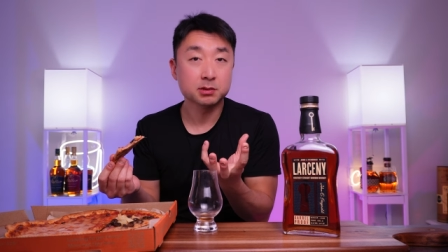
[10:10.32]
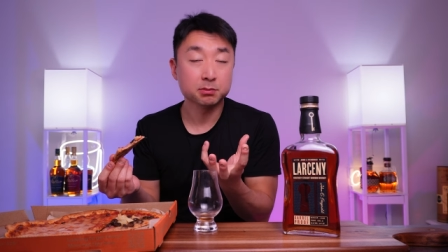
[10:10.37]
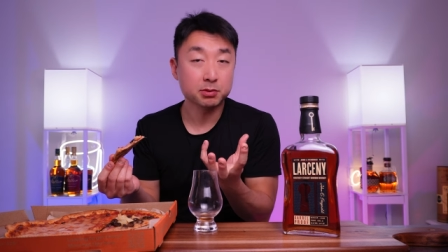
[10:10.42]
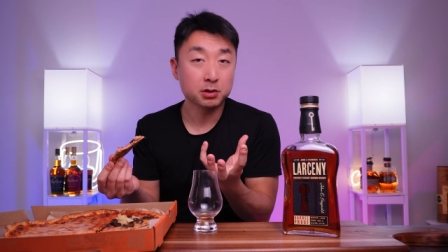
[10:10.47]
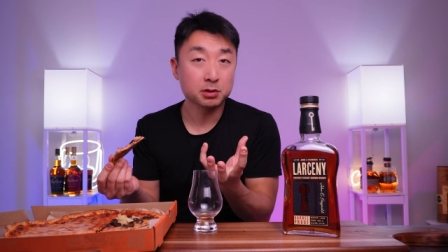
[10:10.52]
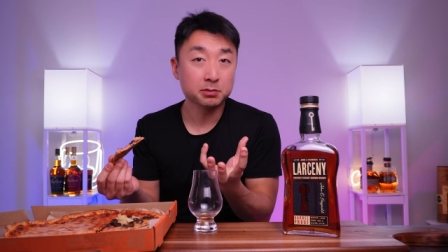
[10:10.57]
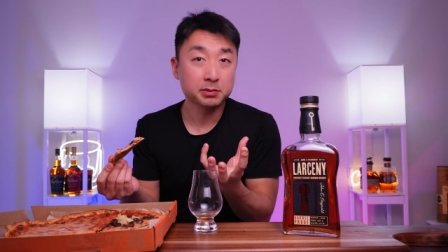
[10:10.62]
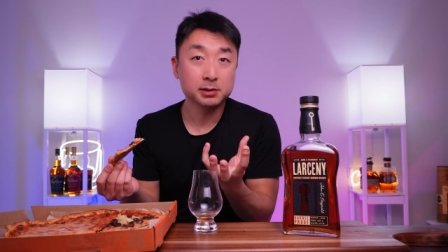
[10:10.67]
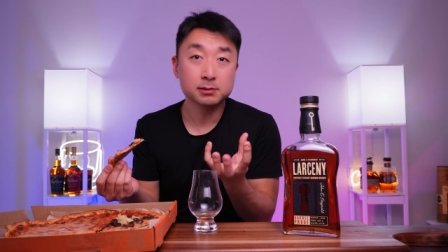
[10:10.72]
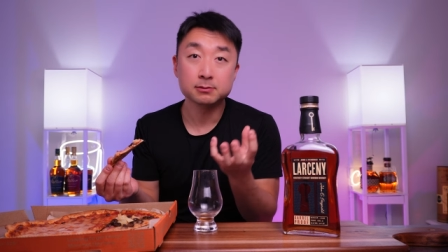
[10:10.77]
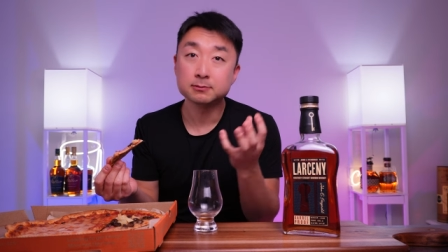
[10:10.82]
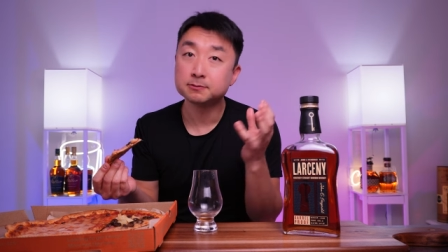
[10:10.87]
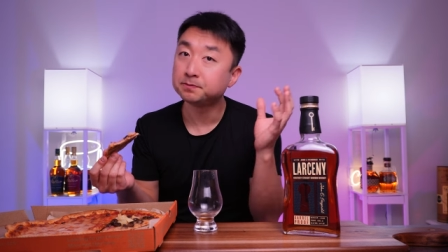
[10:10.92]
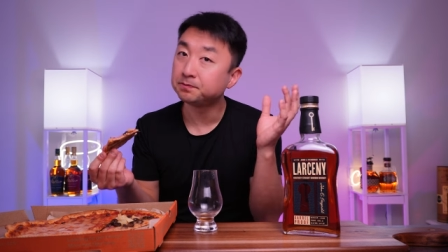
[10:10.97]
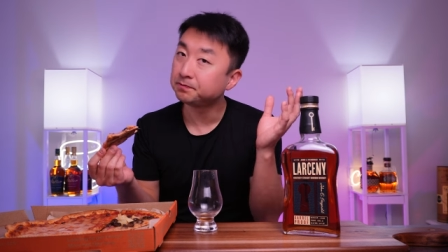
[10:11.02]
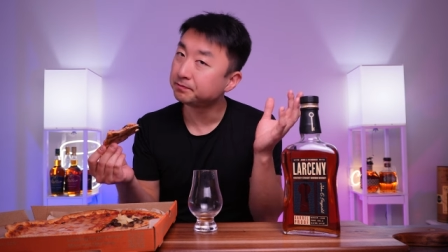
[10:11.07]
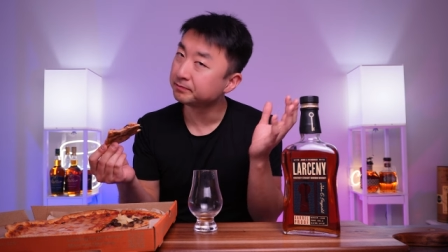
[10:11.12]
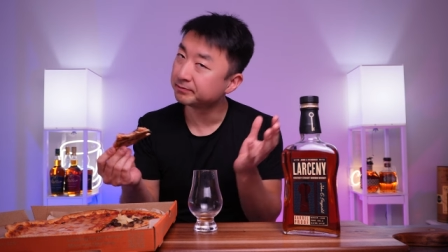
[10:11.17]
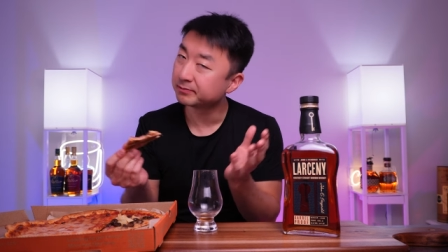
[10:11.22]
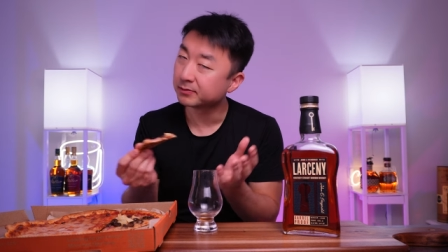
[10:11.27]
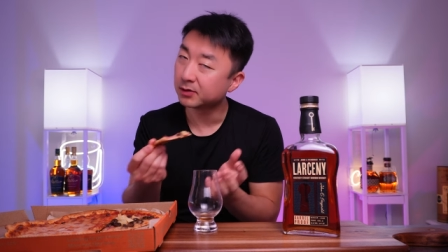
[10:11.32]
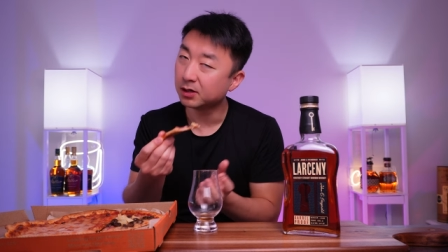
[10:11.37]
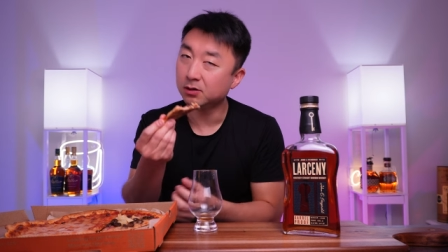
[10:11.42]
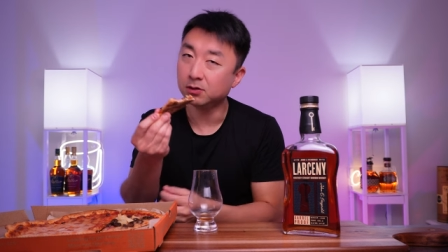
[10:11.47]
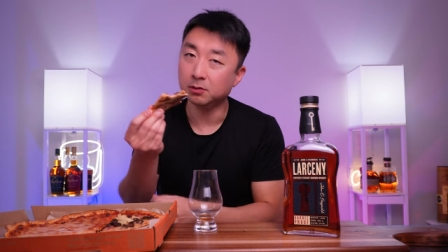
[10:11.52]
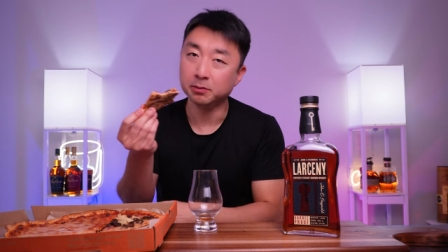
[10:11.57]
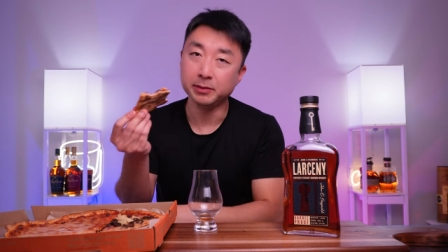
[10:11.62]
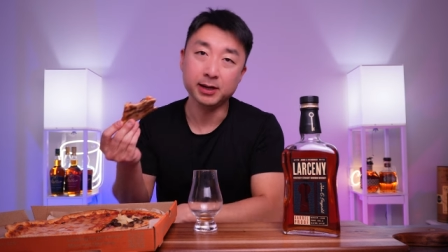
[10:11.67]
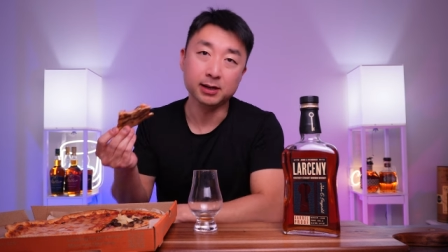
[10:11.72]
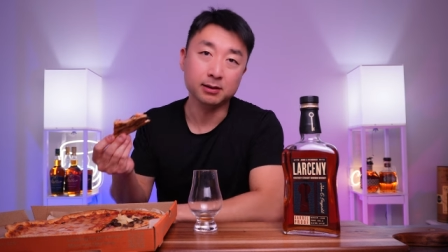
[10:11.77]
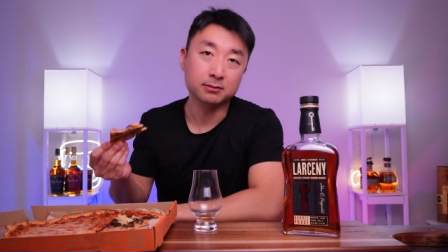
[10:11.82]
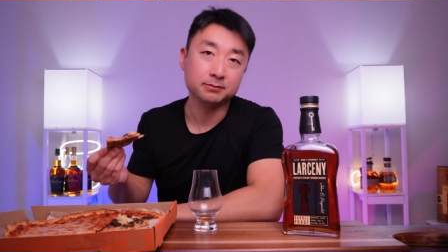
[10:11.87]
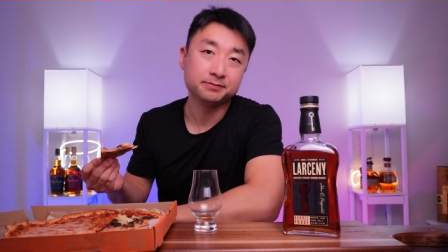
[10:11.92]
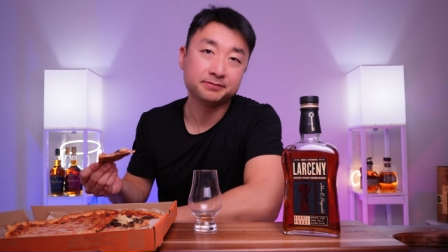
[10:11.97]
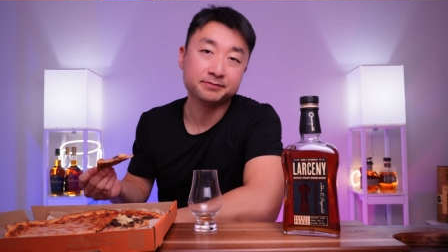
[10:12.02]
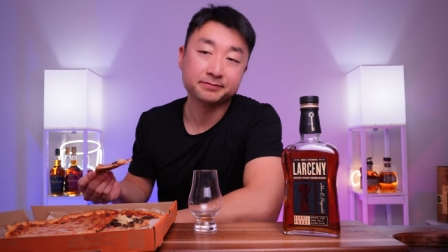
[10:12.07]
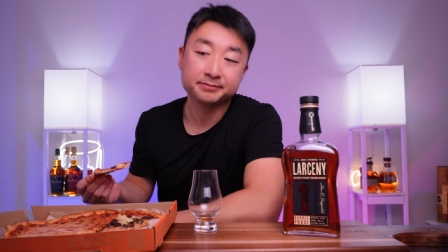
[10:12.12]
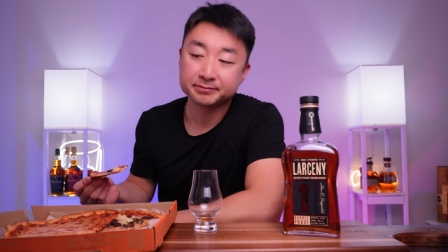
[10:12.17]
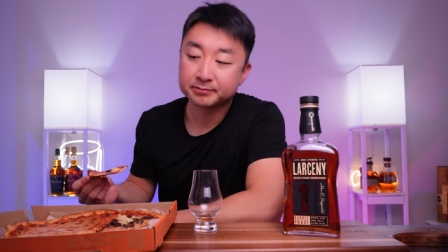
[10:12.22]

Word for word: the bourbon, oh man,